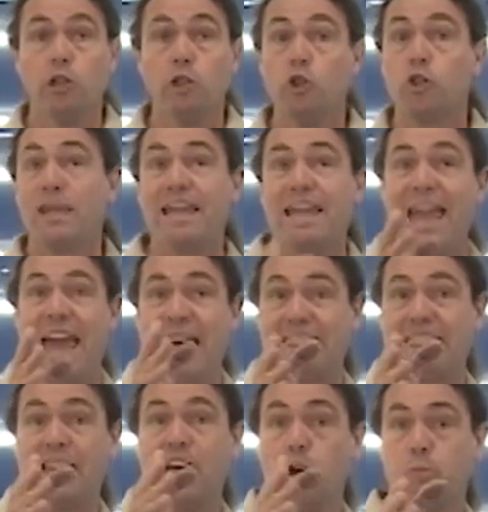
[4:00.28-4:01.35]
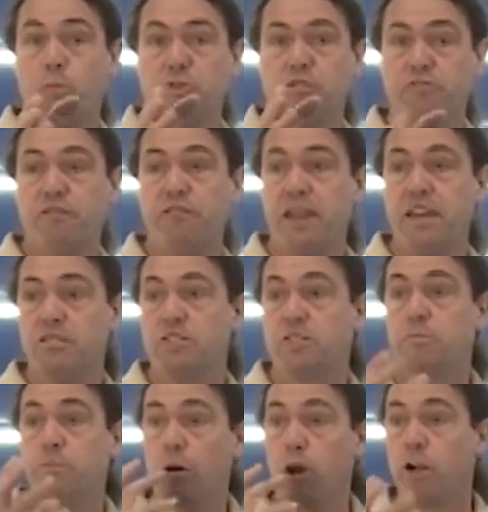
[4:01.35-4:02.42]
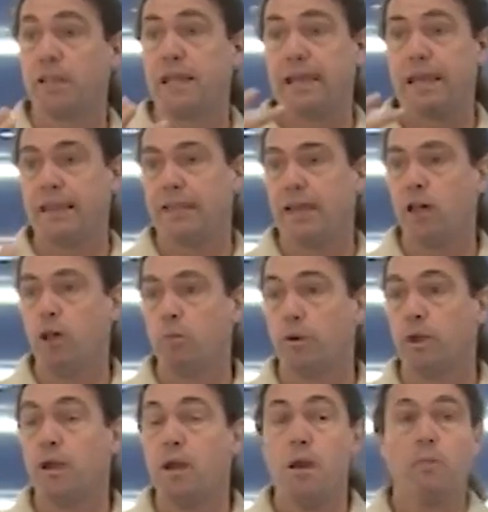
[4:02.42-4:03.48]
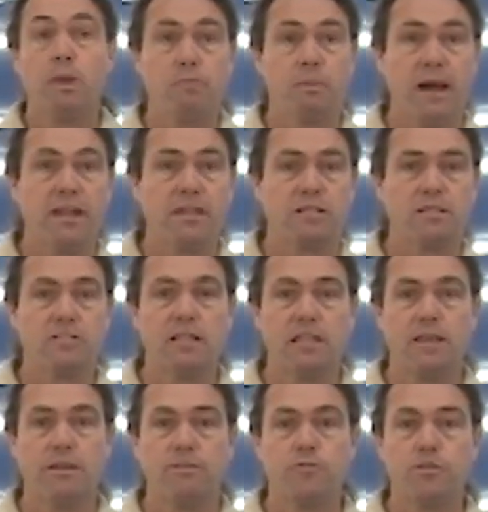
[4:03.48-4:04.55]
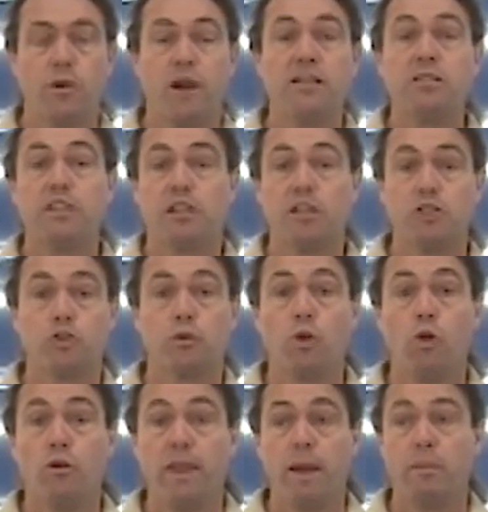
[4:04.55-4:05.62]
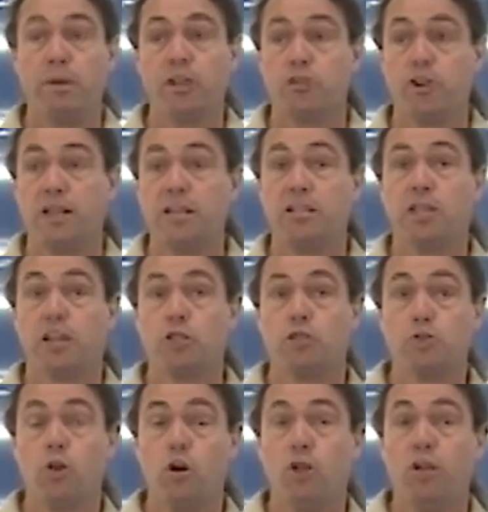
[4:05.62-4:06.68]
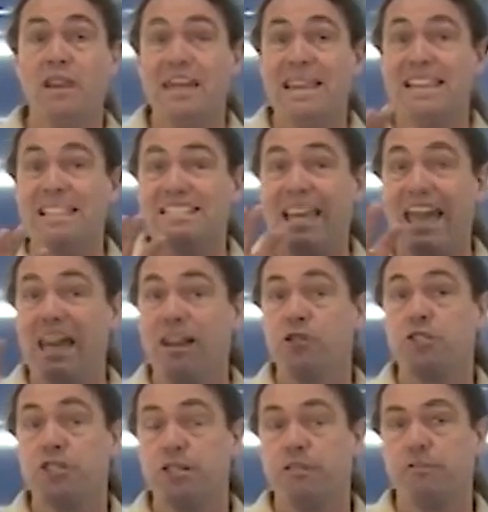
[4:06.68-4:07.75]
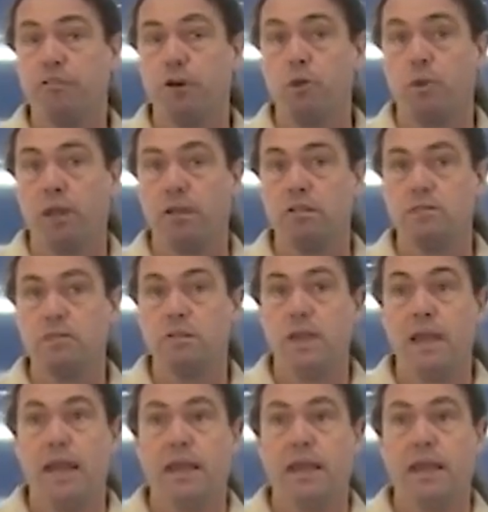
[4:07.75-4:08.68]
looking at the helper's face, barking at the helper, but biting the sleeve. So I need to control that picture. I need to control his energy and focus.